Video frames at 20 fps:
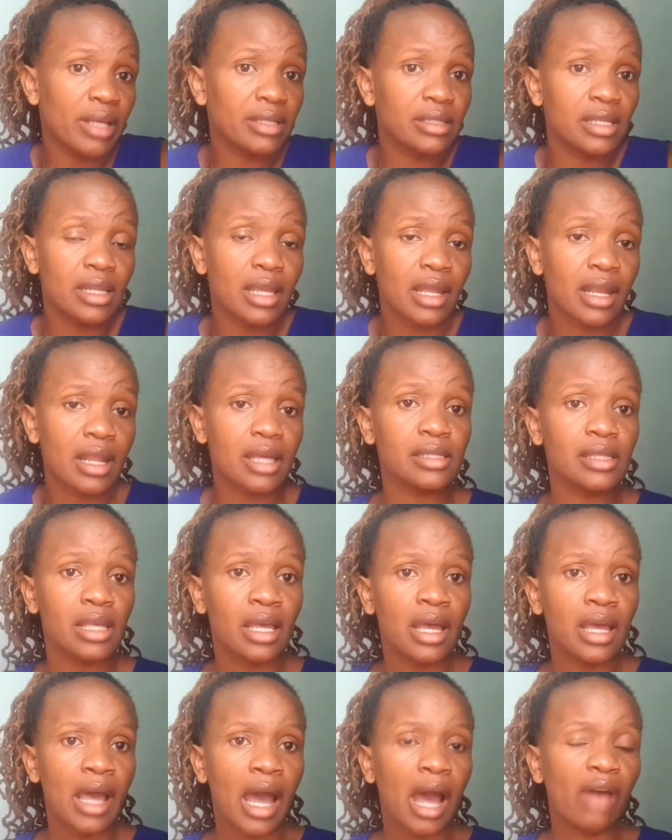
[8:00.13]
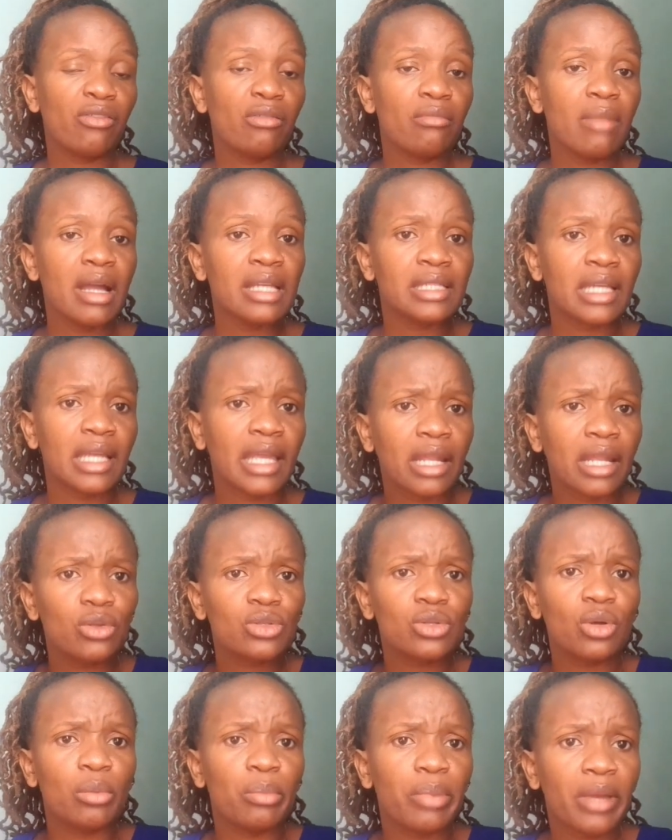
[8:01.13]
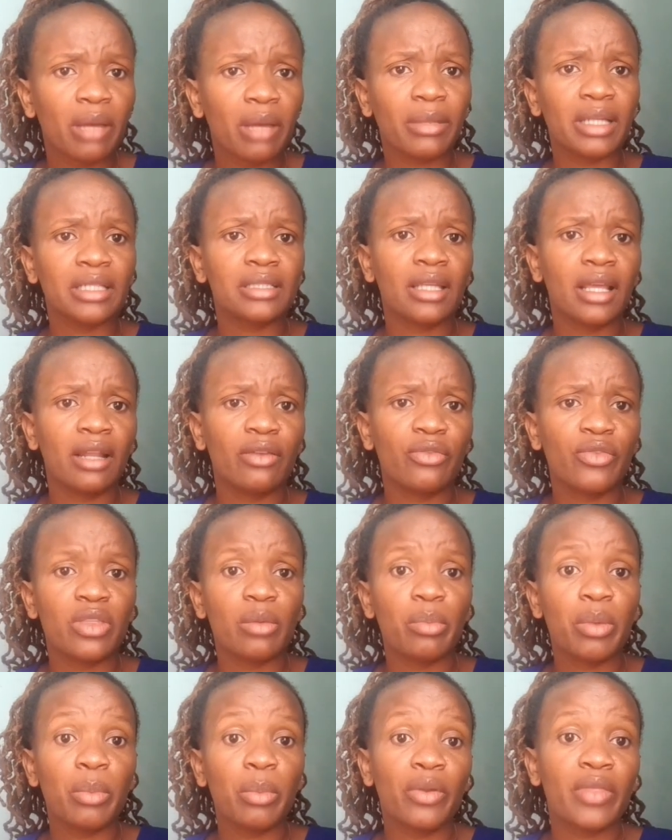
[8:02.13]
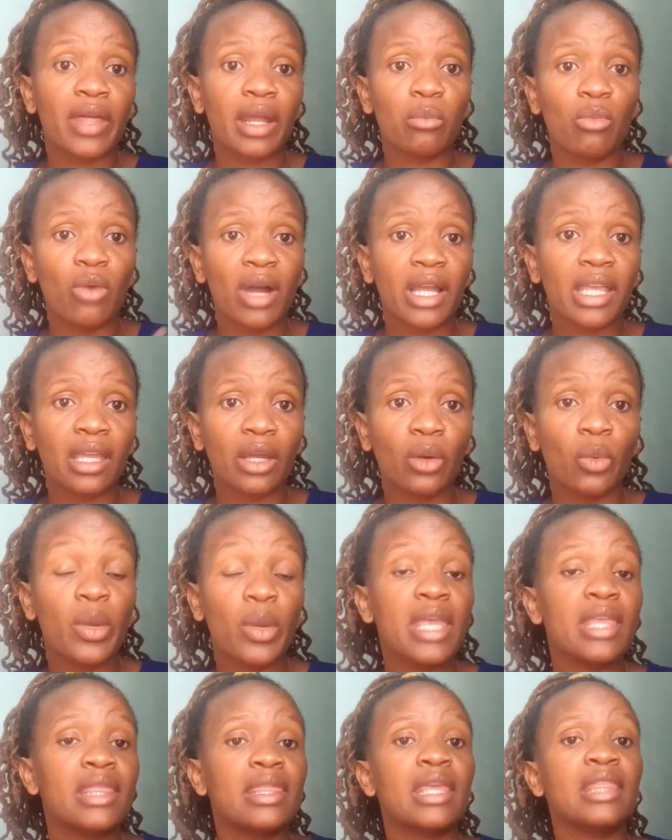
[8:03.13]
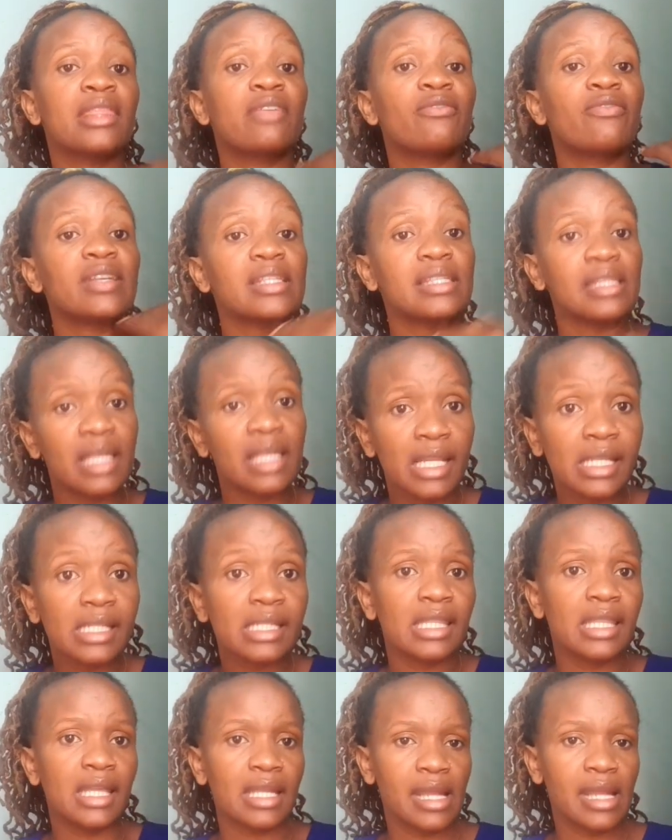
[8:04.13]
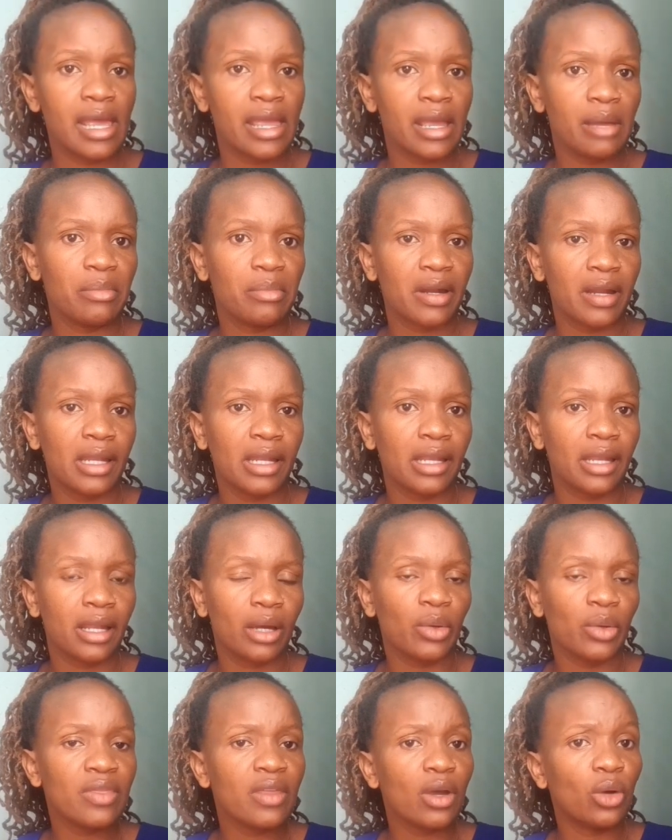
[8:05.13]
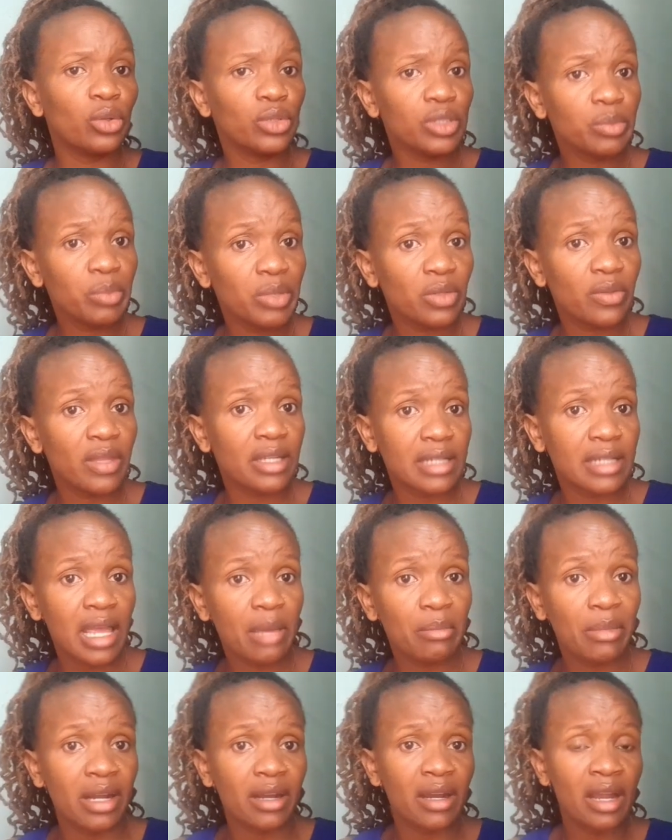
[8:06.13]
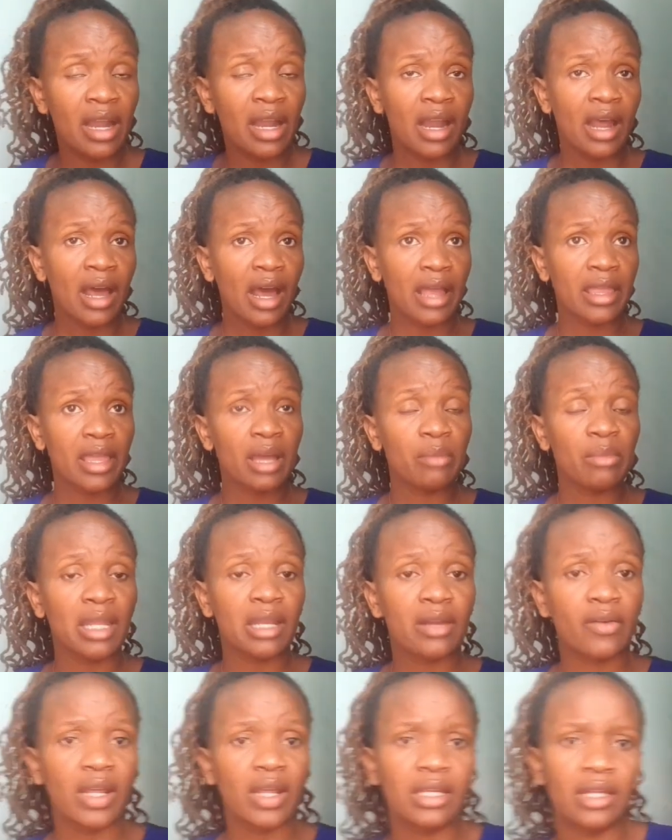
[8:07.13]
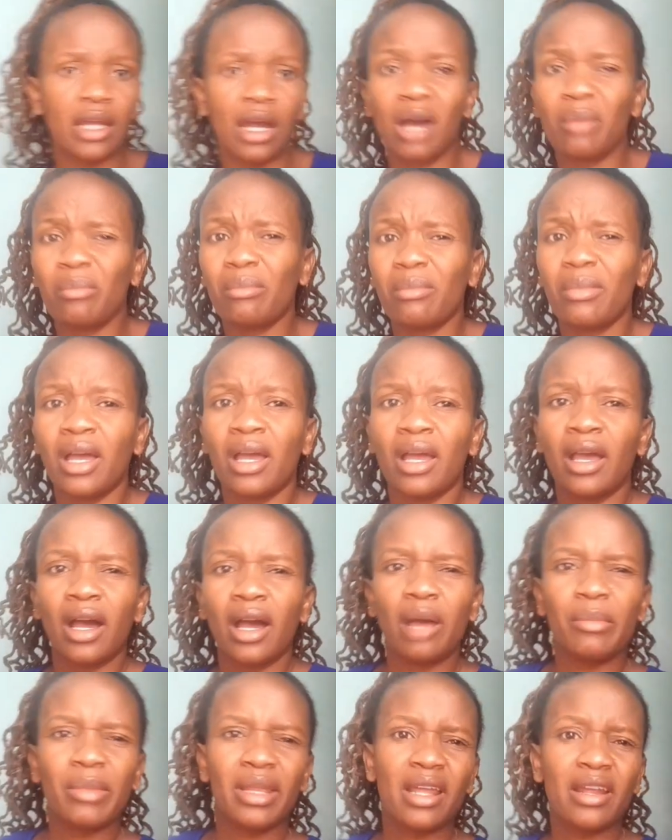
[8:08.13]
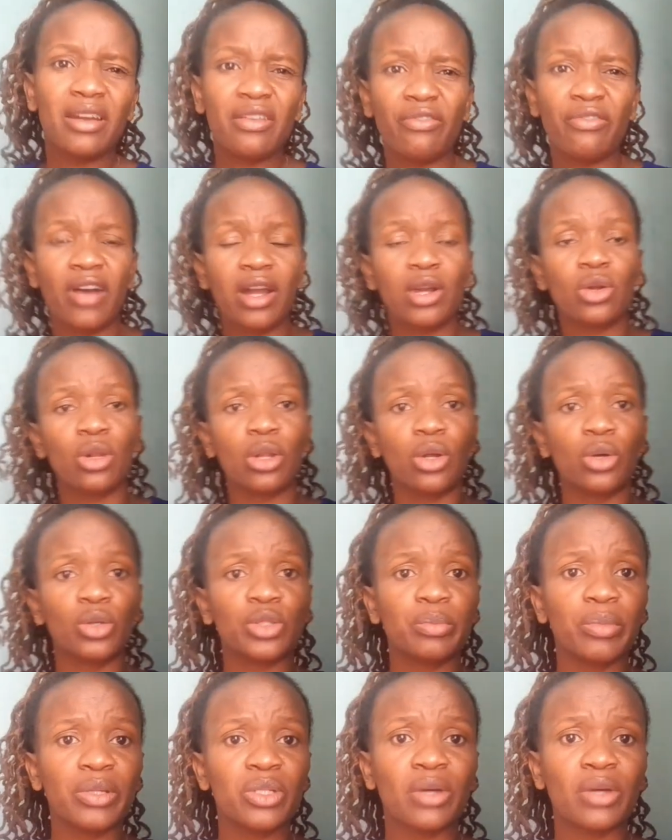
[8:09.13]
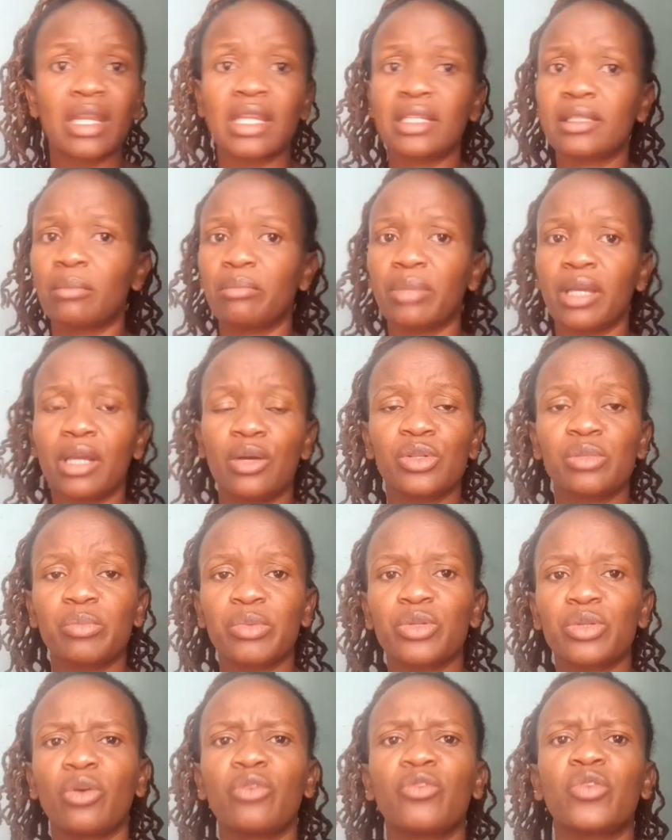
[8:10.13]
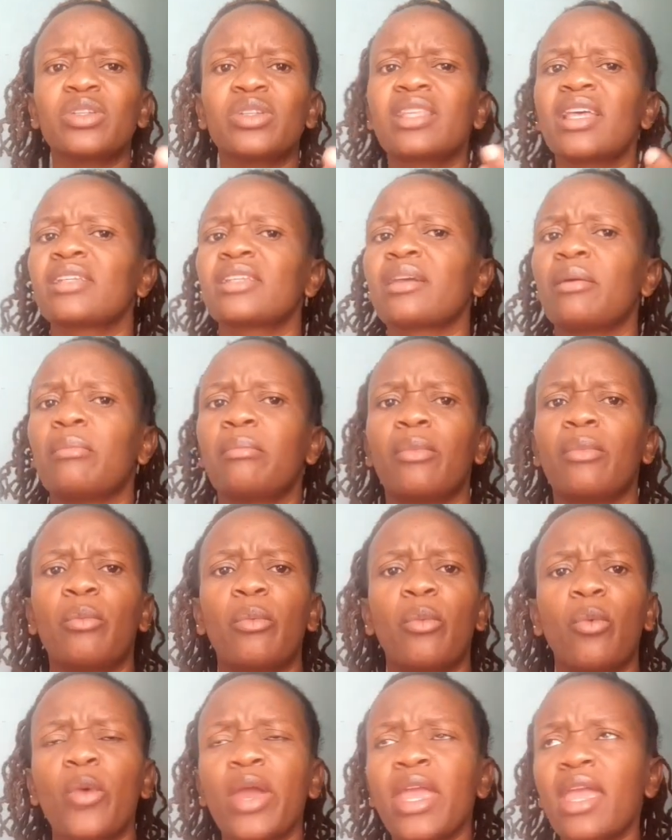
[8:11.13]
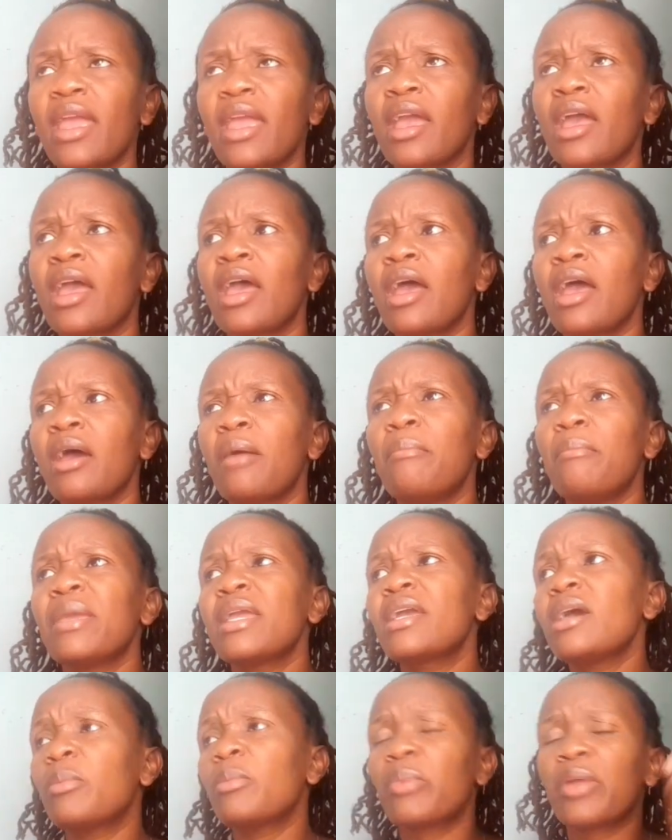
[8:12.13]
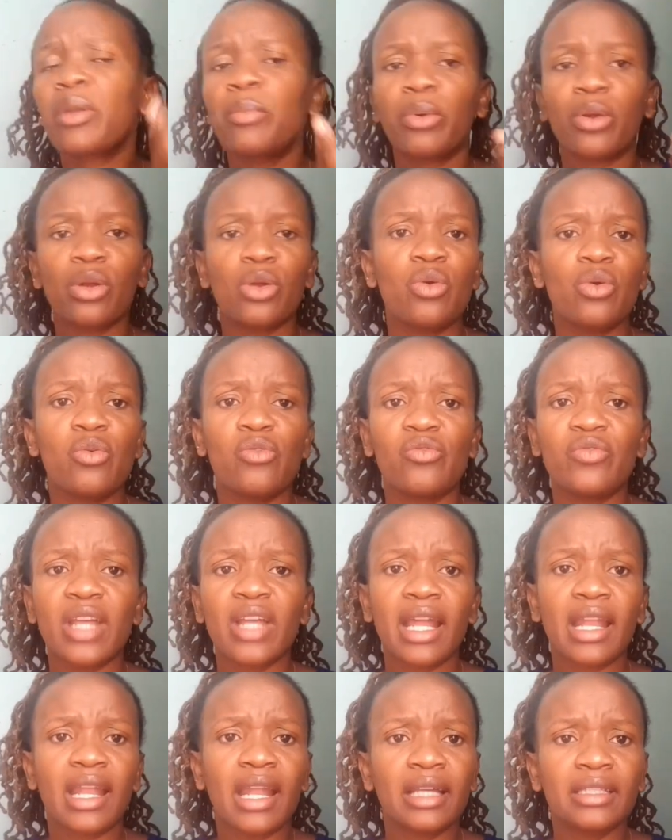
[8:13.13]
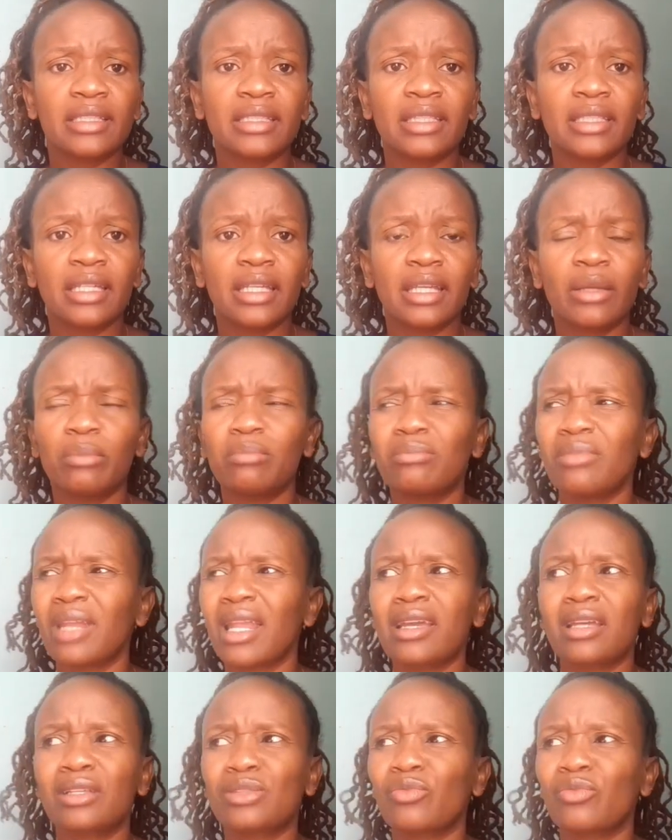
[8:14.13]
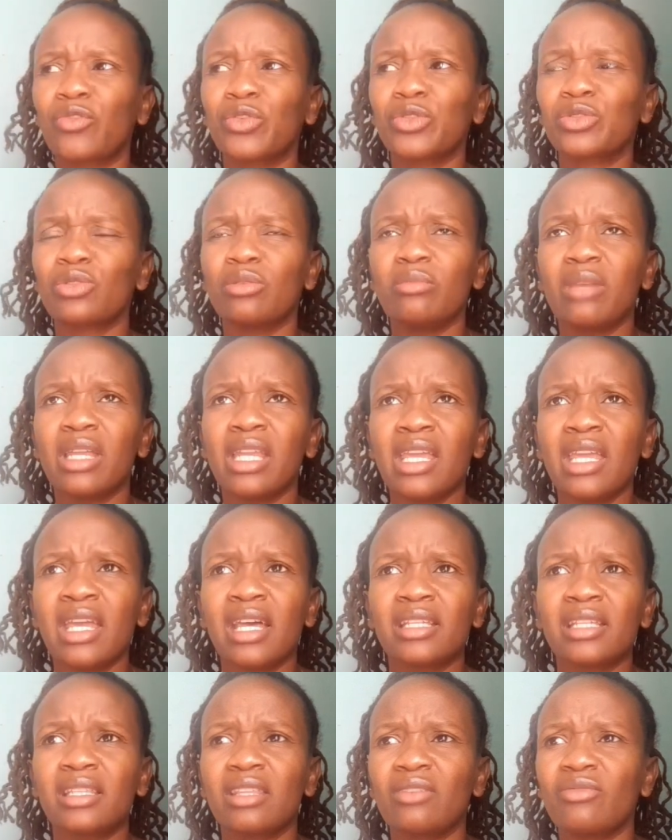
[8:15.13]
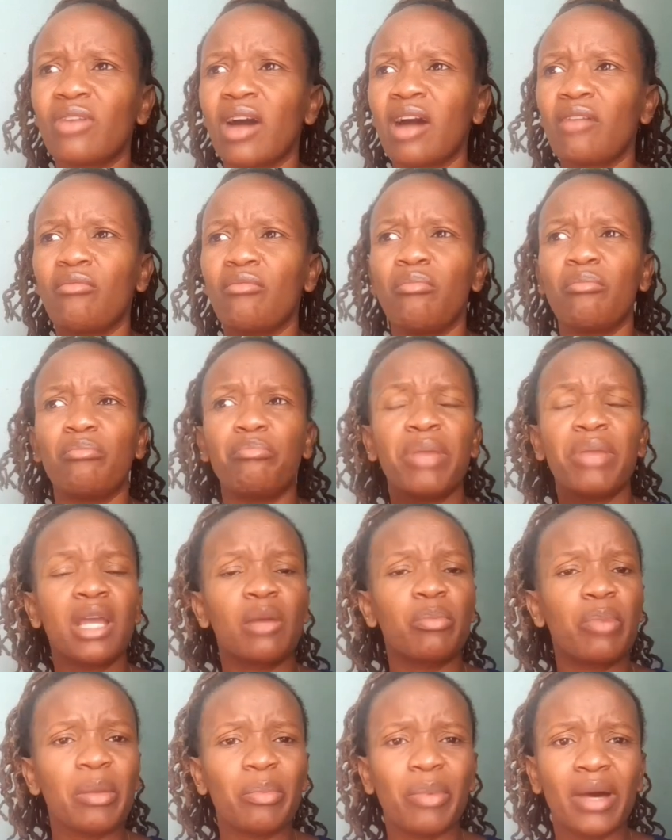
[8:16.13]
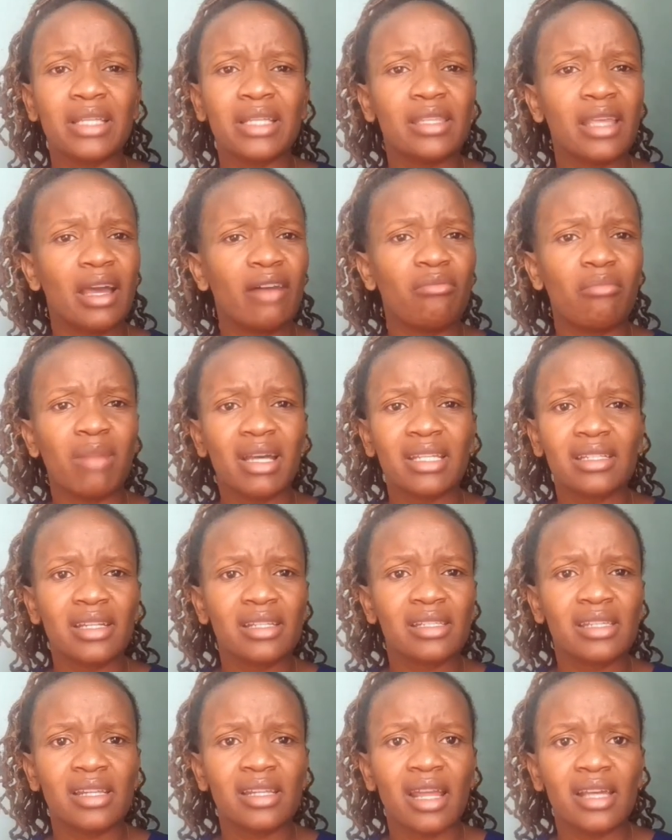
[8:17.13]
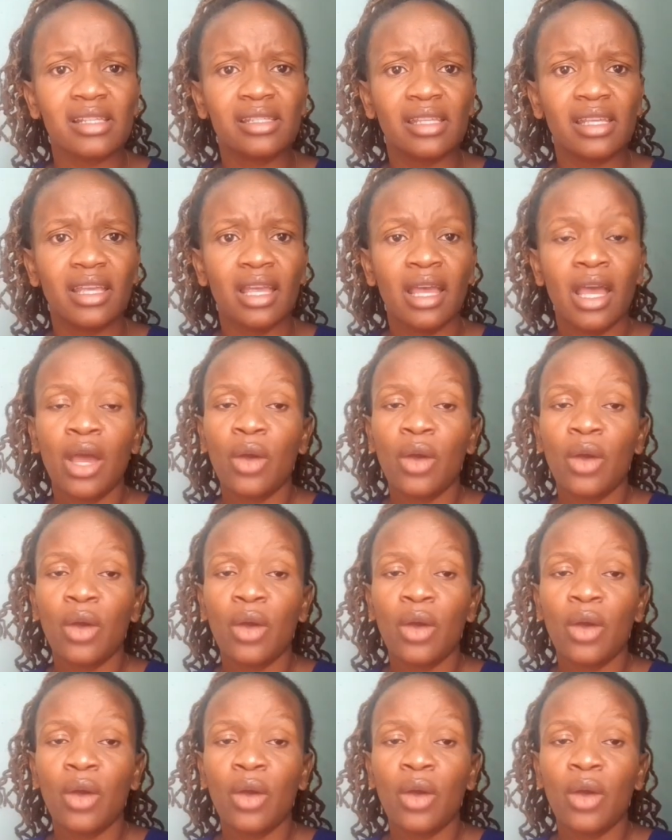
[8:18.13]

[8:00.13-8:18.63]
a, senior nurse however much I cannot compare myself with the people that I'm working with in the facility that I am right now, in the hospital that I am uh, I am in right now. I'm I'm in a referral hospital and it's a big hospital. Of course, there are some way bigger people who've done nothing like for so many years. They've had big papers, they have masters in nursing.